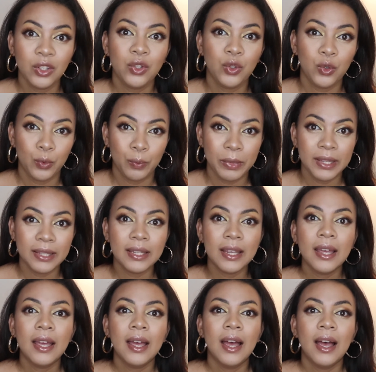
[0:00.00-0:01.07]
humid
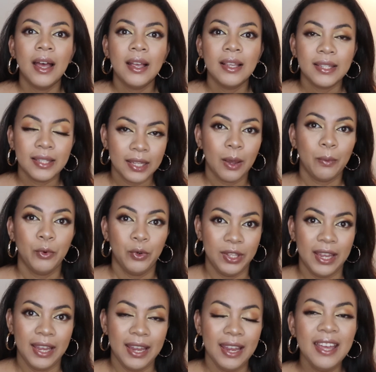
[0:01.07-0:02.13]
summer
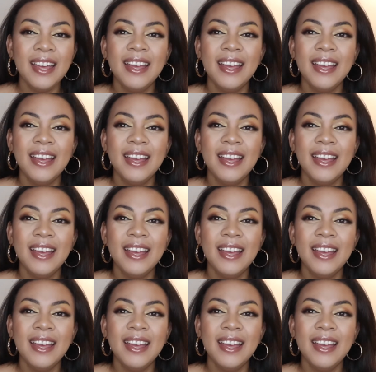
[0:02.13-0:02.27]
day.